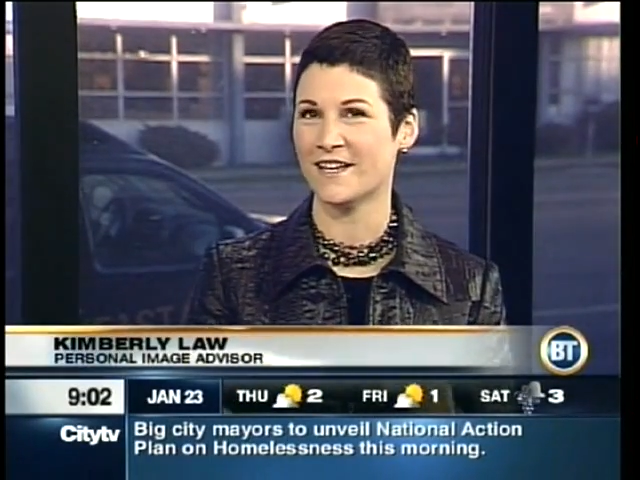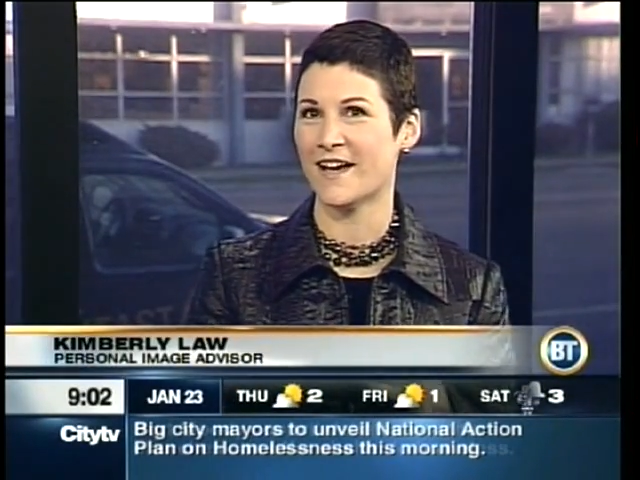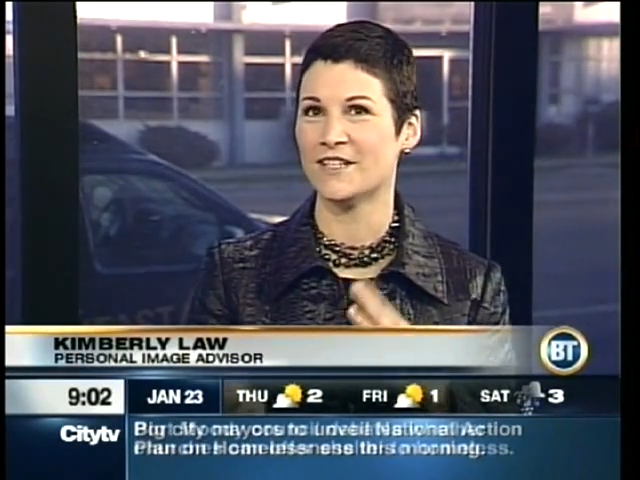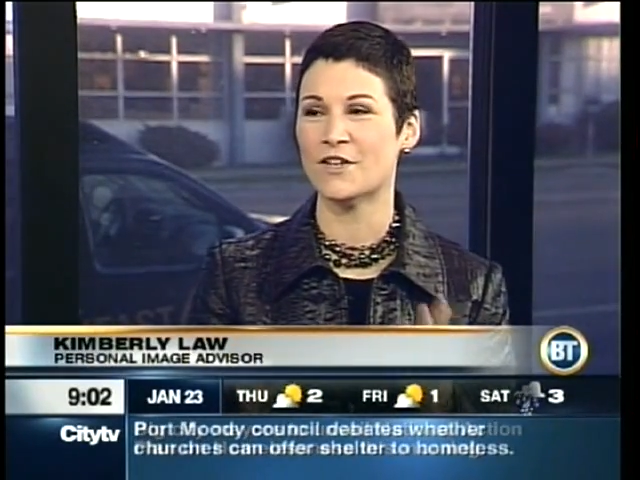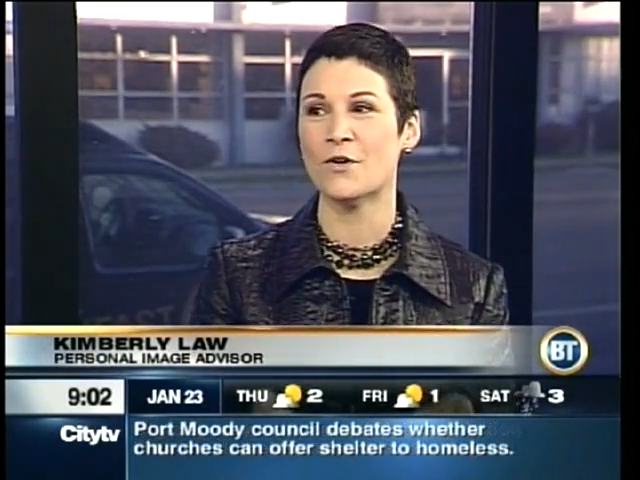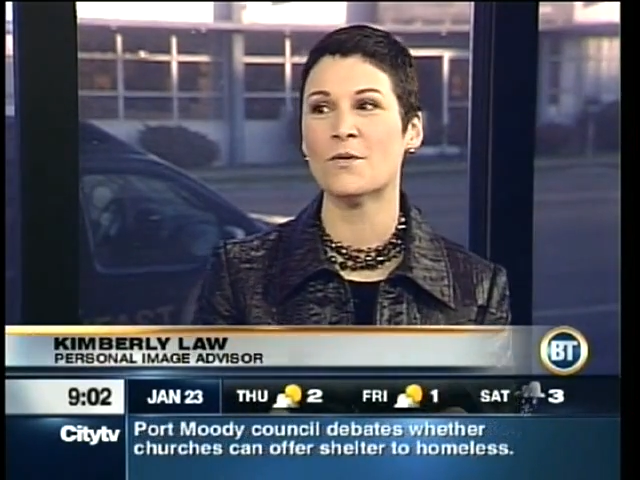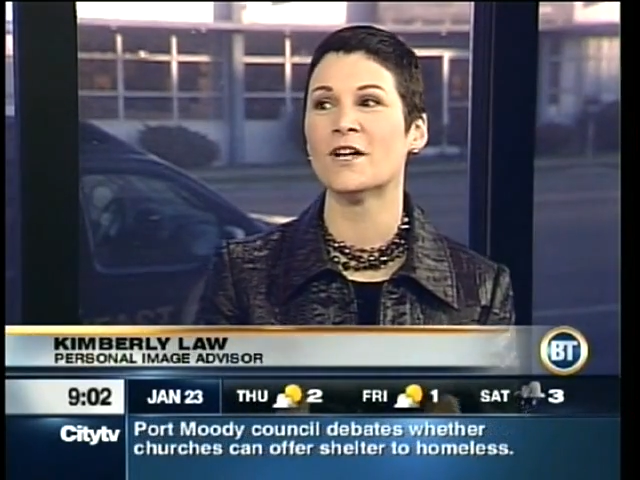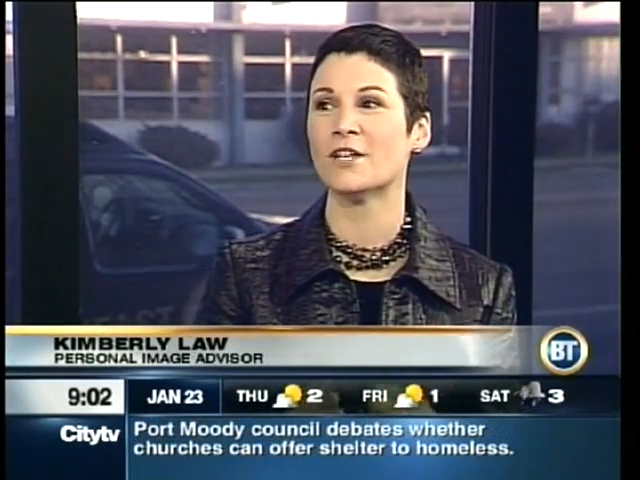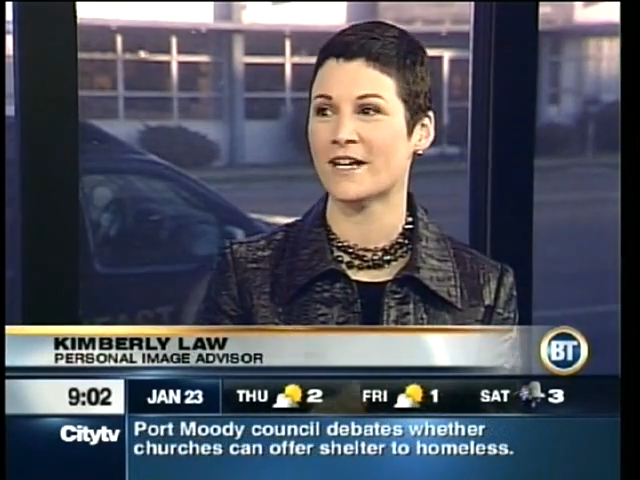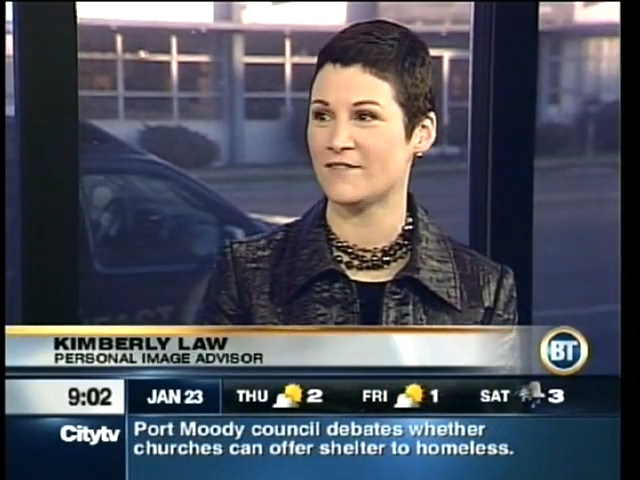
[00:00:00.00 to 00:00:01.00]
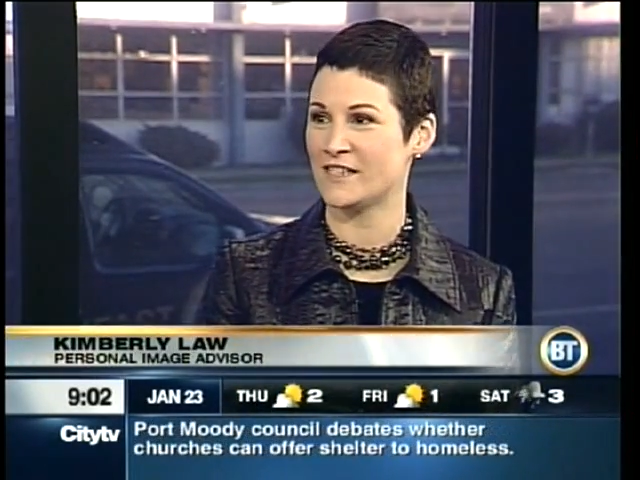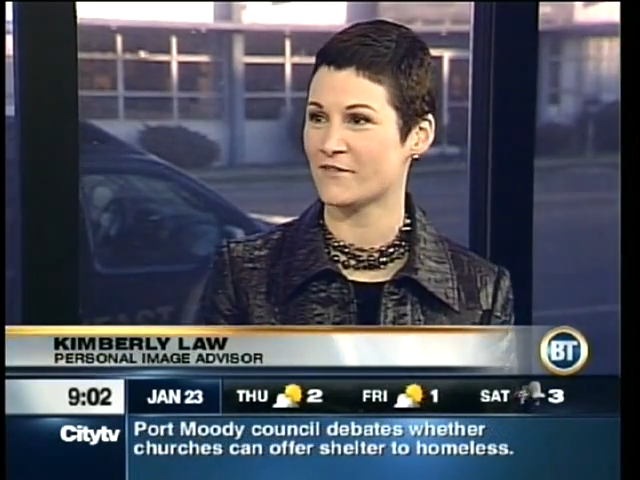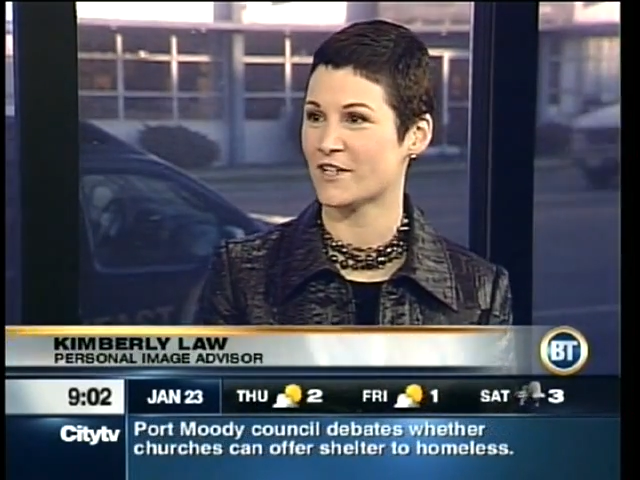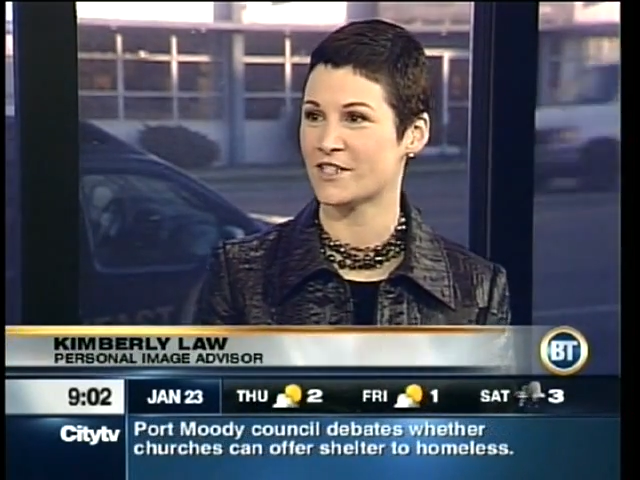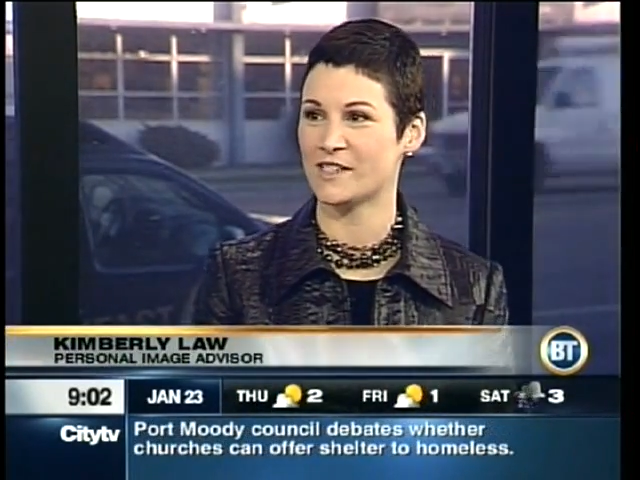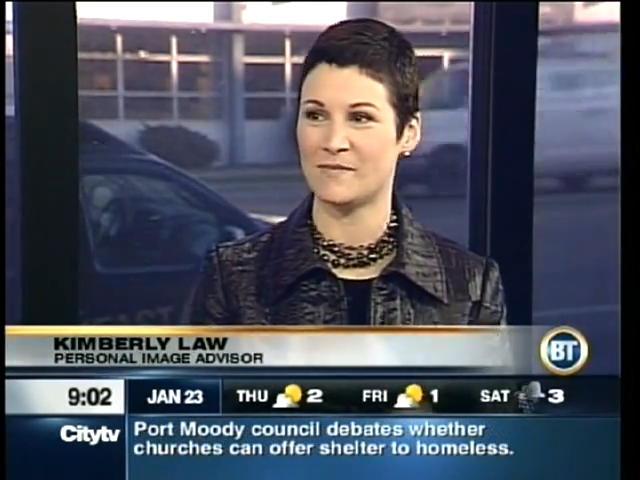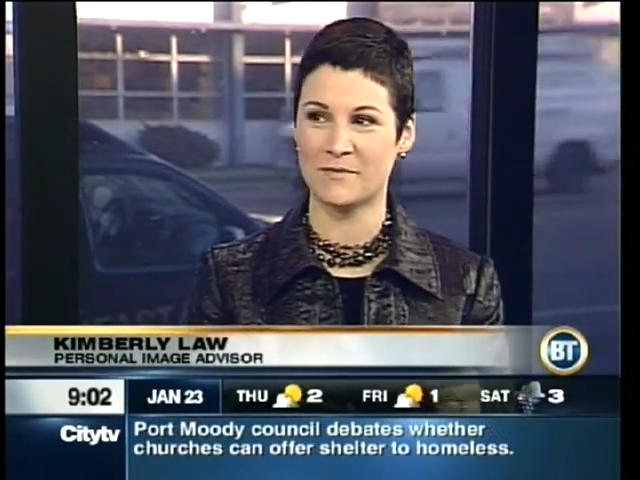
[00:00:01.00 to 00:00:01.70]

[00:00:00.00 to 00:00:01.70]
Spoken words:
I know a lot of these functions,